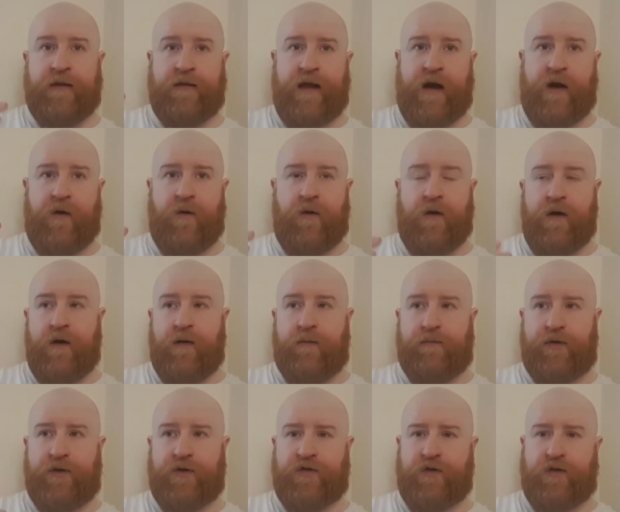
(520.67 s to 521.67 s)
Now,
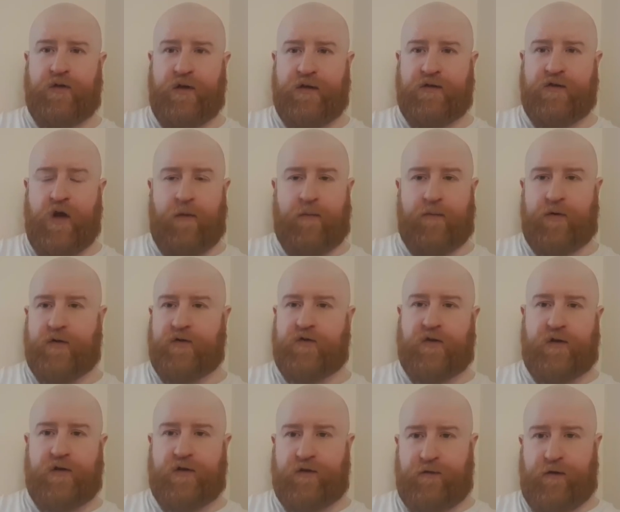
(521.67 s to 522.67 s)
it's not
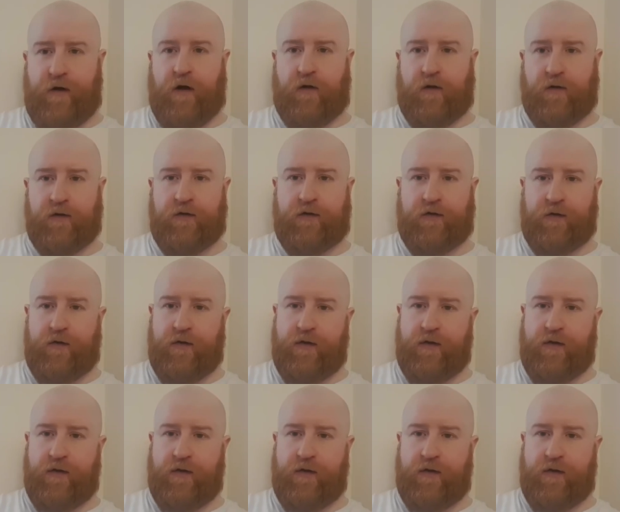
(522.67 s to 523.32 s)
prisoners' fault